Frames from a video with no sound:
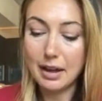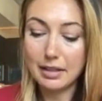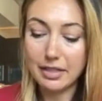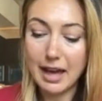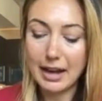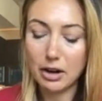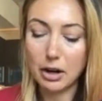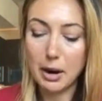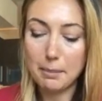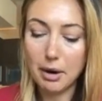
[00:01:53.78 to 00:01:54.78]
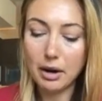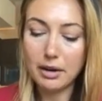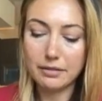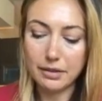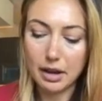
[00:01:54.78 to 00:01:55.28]
that are a part of
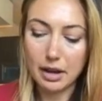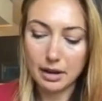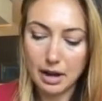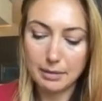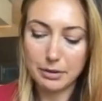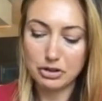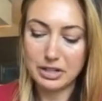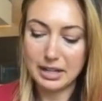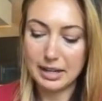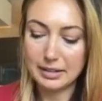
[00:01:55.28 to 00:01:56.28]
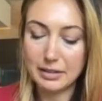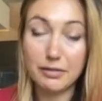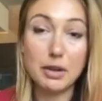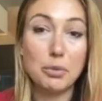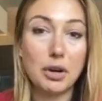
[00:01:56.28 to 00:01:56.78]
accomplishing it feel
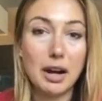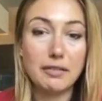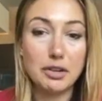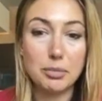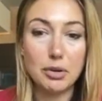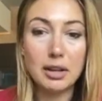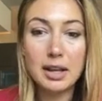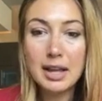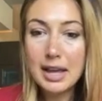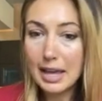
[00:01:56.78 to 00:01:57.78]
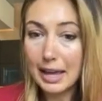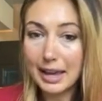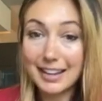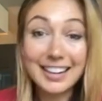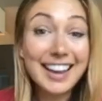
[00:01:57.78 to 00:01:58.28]
more comfortable.
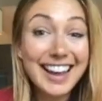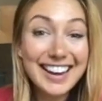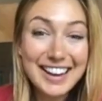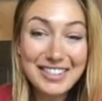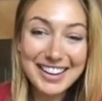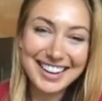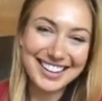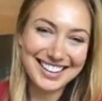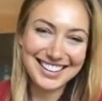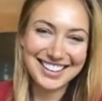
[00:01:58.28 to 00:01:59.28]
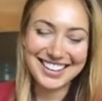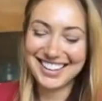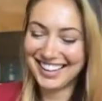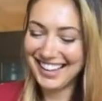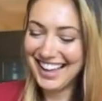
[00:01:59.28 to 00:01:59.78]
And hey, David.
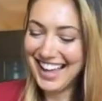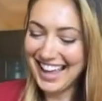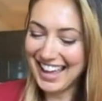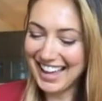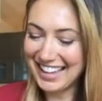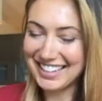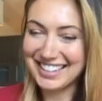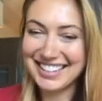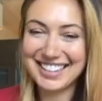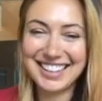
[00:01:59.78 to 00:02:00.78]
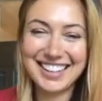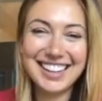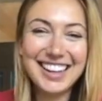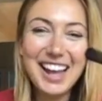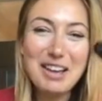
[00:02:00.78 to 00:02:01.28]
And
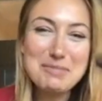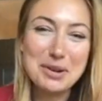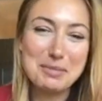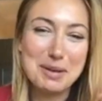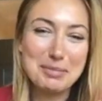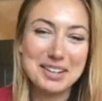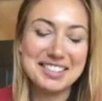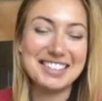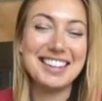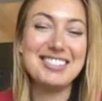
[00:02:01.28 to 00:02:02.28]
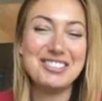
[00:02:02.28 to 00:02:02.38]
put on my presentation